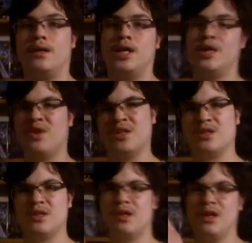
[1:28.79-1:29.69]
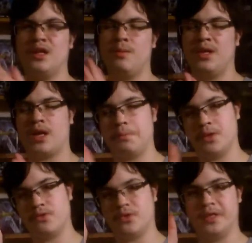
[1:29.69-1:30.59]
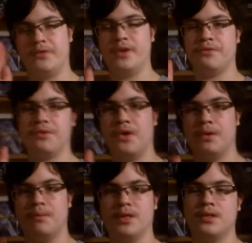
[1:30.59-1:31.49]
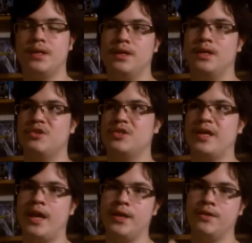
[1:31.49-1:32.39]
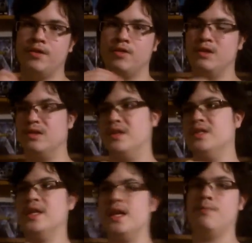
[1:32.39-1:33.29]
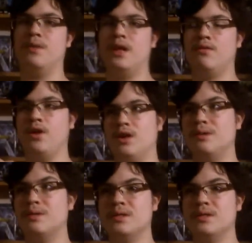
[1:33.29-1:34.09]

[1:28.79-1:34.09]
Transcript: It went a little bit upward from the fifth one, but it stayed on the same level,